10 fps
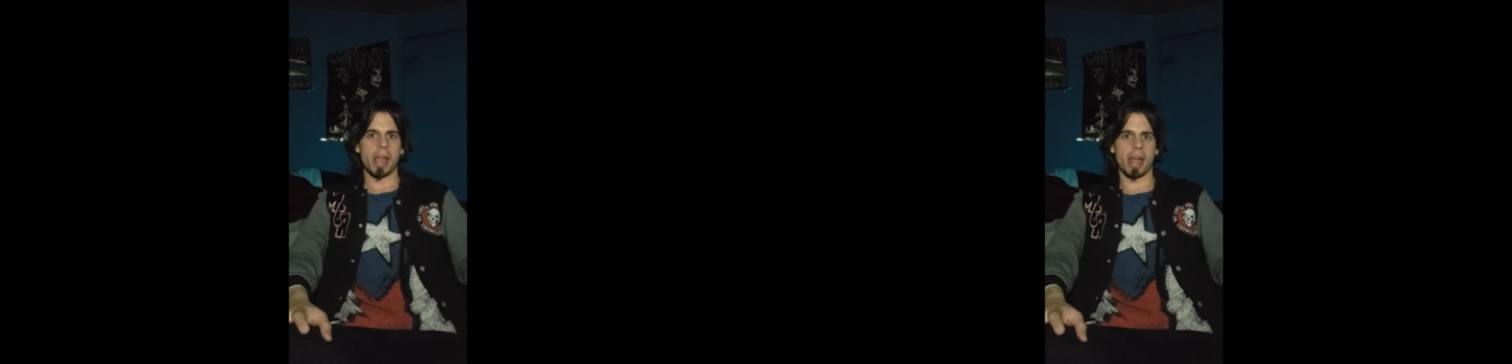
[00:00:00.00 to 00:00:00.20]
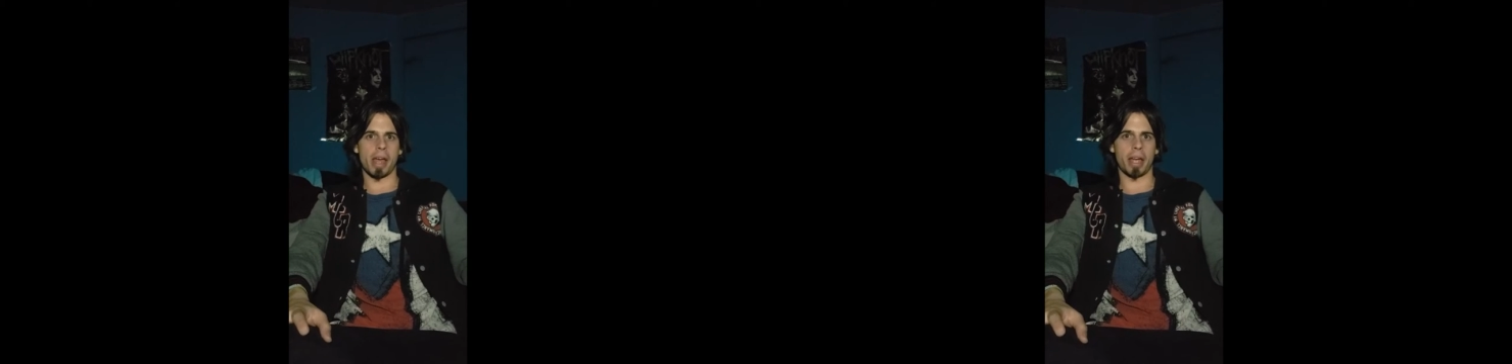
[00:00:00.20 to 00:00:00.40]

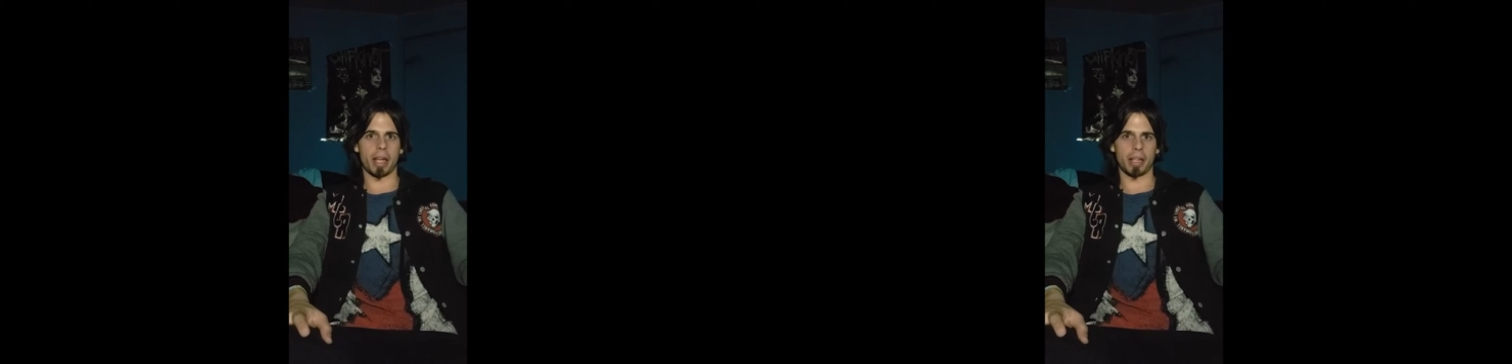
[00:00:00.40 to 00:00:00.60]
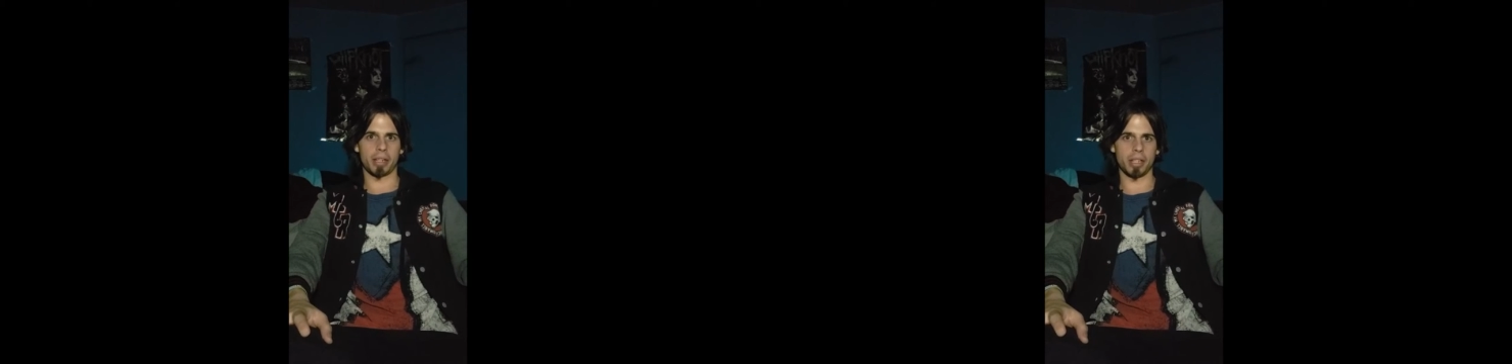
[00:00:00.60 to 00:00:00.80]

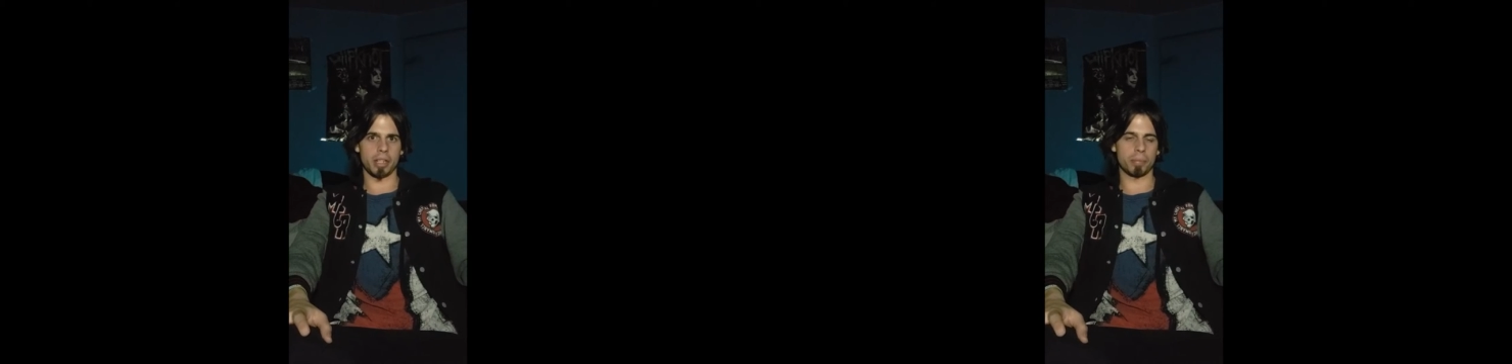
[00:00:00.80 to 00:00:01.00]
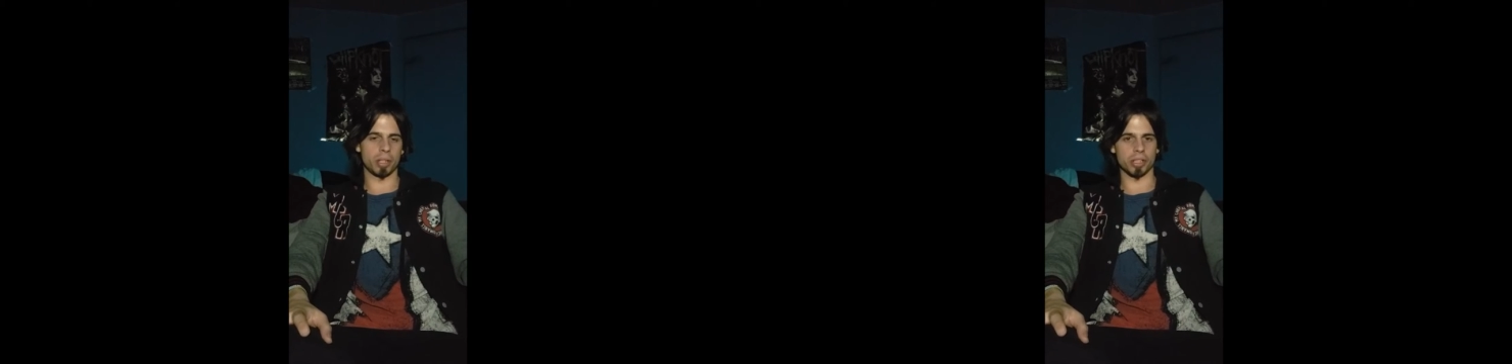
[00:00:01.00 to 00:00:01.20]
and
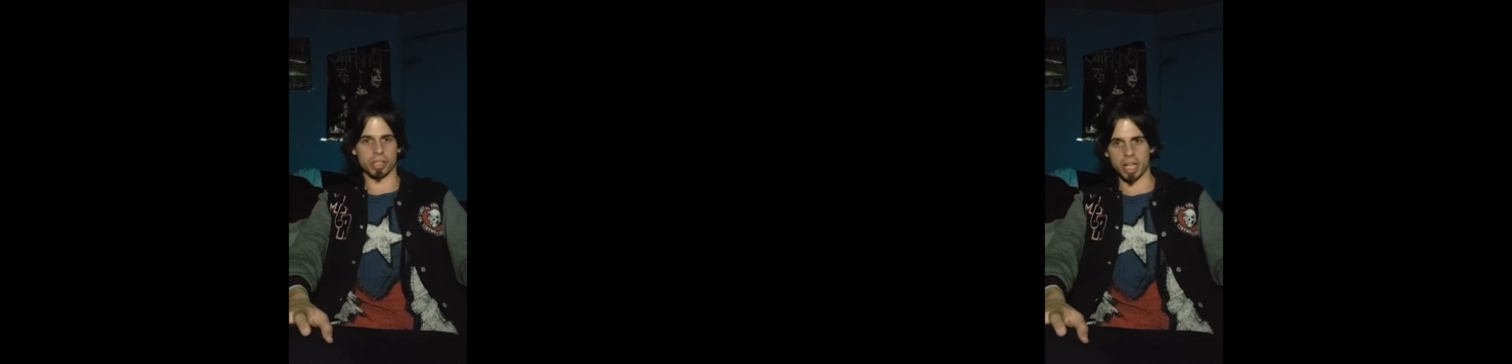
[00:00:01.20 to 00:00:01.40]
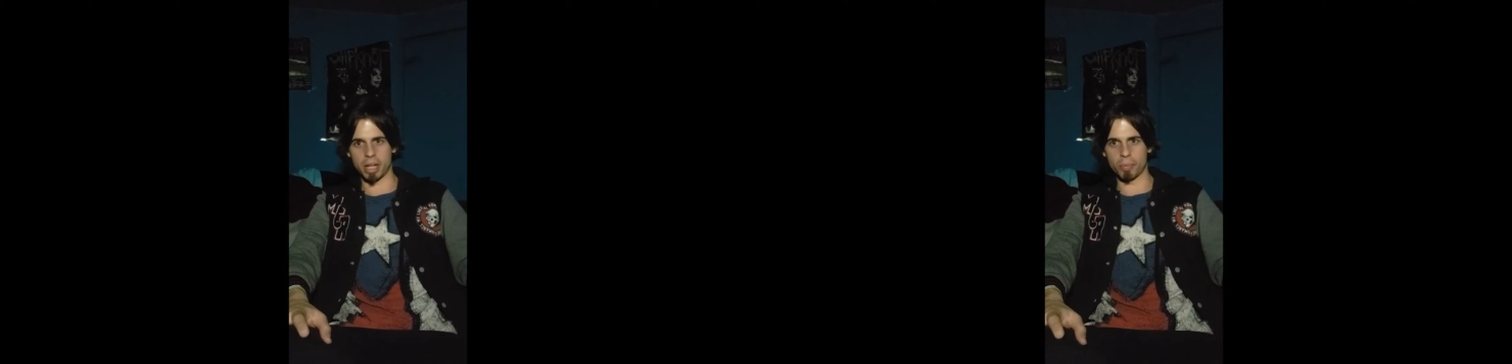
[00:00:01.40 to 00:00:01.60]
he plays
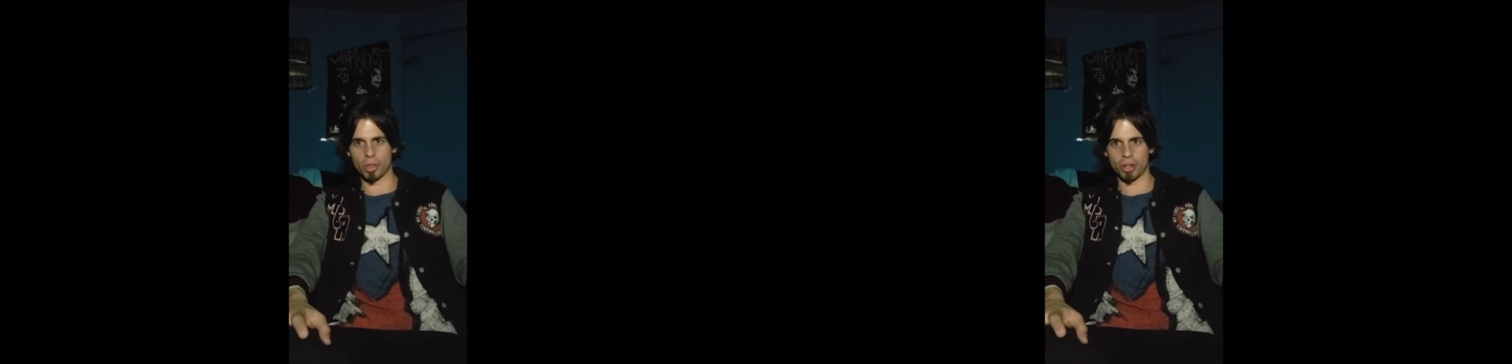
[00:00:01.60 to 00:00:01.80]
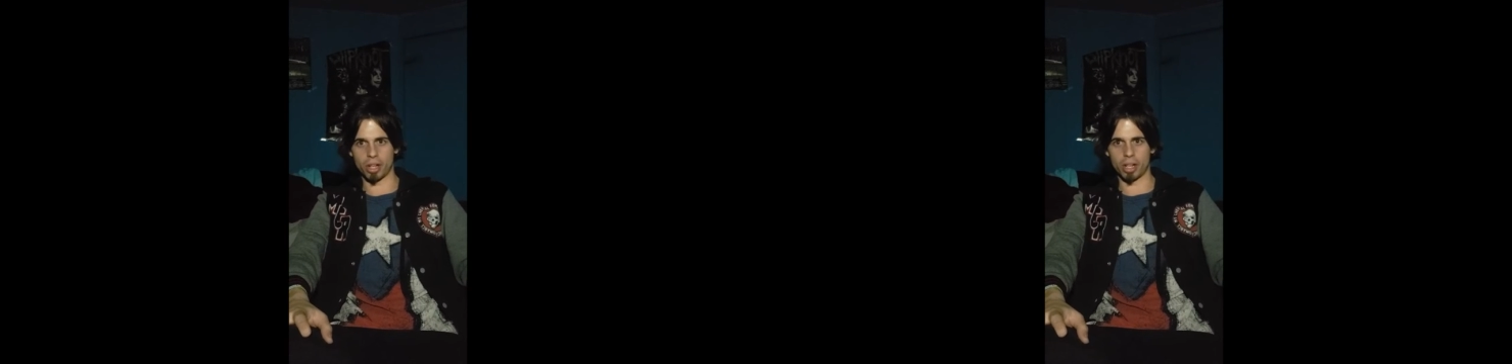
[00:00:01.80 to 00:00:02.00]
this game
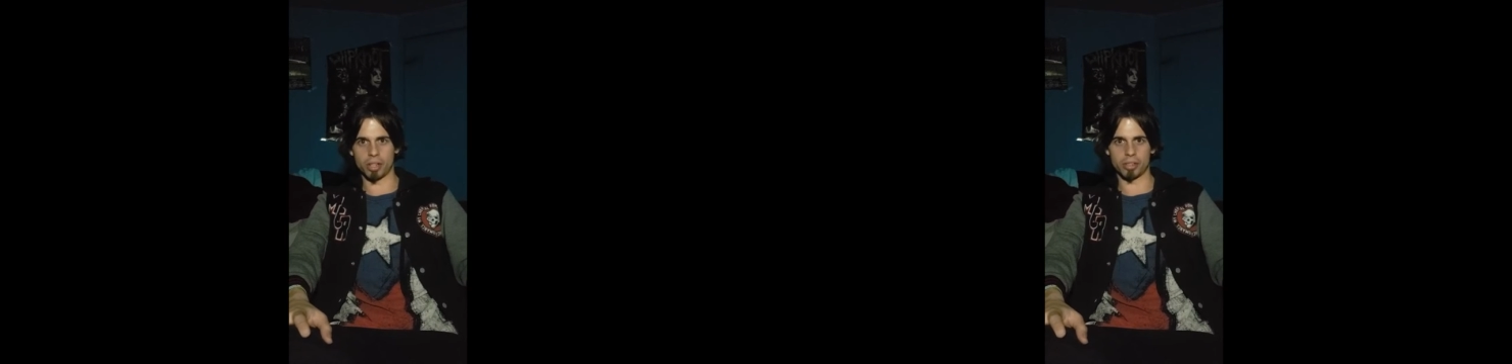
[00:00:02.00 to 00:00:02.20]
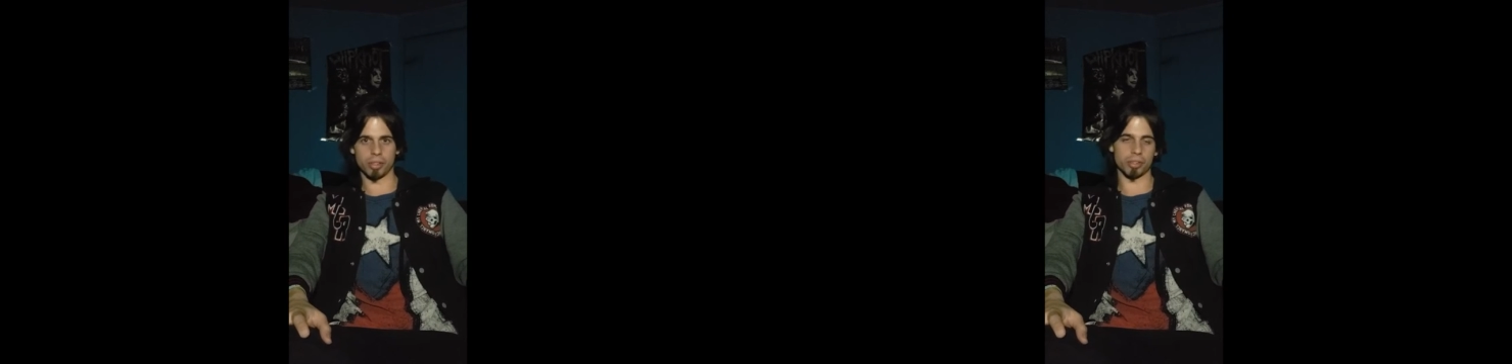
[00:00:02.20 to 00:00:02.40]
with
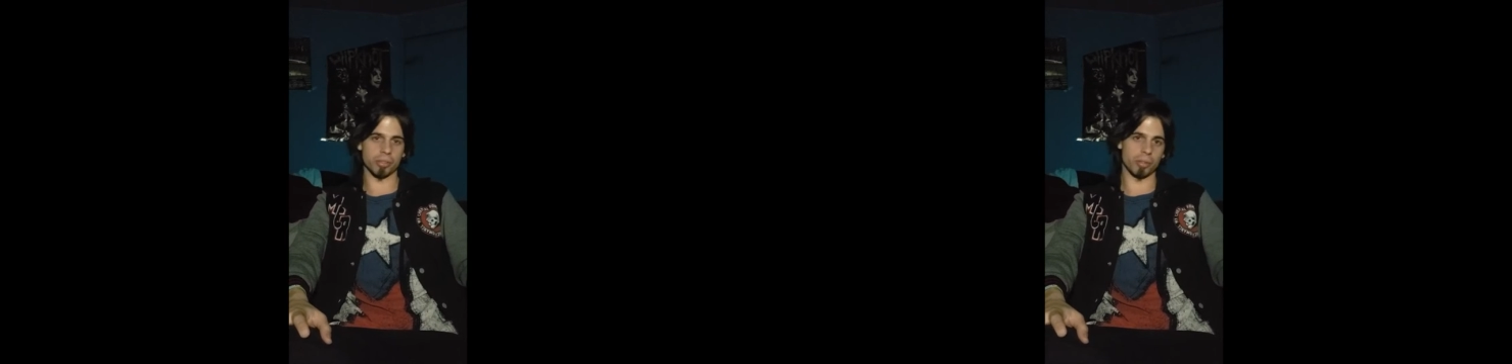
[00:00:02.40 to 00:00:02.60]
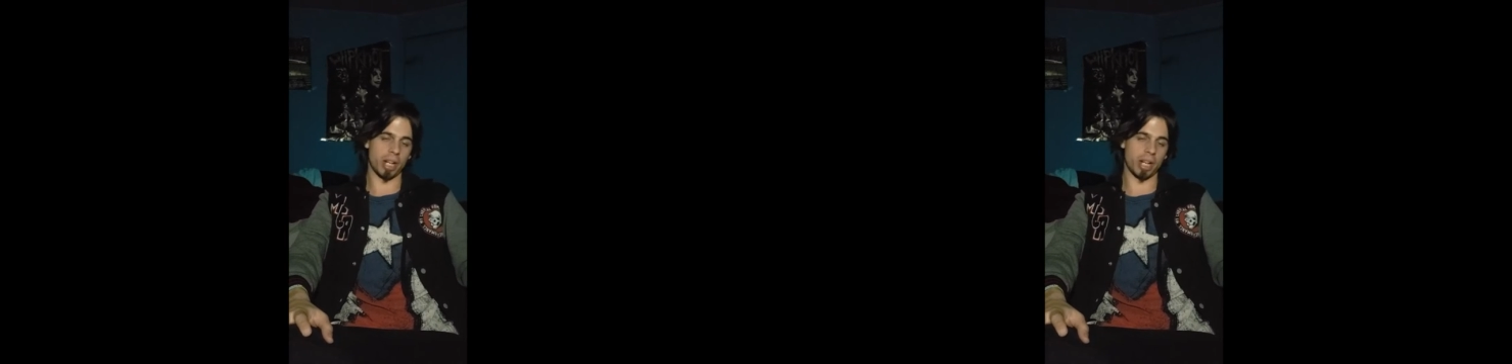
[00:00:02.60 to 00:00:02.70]
us. He also